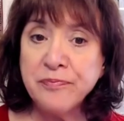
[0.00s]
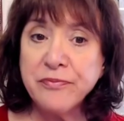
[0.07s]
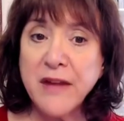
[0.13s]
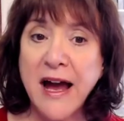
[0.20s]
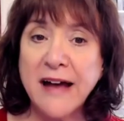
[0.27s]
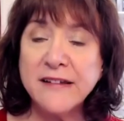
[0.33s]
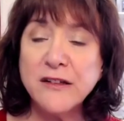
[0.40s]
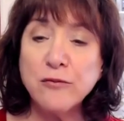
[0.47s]

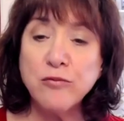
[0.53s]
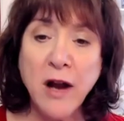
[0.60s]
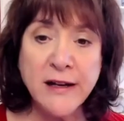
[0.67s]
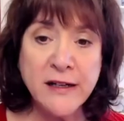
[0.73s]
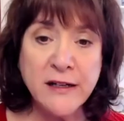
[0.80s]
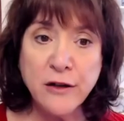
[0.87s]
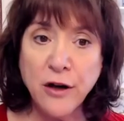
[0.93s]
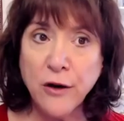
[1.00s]
As a
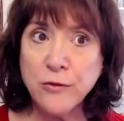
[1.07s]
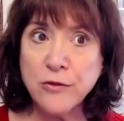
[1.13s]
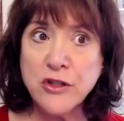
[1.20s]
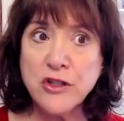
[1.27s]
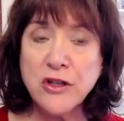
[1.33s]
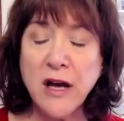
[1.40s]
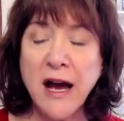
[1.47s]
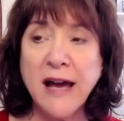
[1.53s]
writing
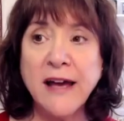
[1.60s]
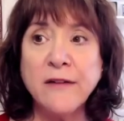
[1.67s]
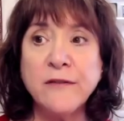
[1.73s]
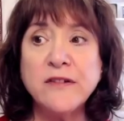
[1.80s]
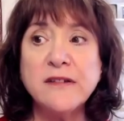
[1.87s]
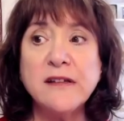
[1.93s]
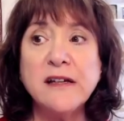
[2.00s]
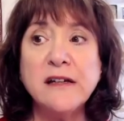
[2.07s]
coach, I have
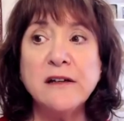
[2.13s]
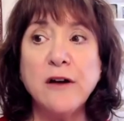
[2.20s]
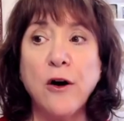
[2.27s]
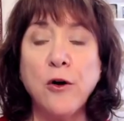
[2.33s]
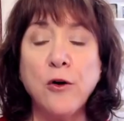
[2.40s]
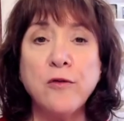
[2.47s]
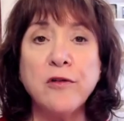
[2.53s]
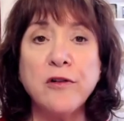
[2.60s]
seen
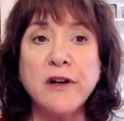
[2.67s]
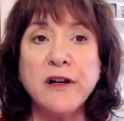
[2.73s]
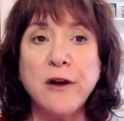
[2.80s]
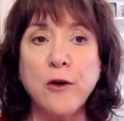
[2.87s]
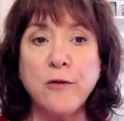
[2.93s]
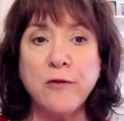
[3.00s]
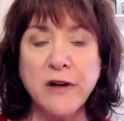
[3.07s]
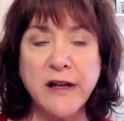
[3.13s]
over and
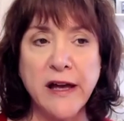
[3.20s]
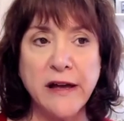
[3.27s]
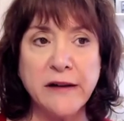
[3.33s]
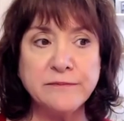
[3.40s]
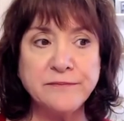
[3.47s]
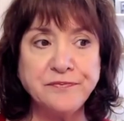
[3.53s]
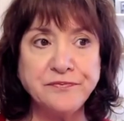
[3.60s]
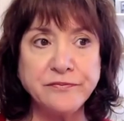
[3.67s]
over again,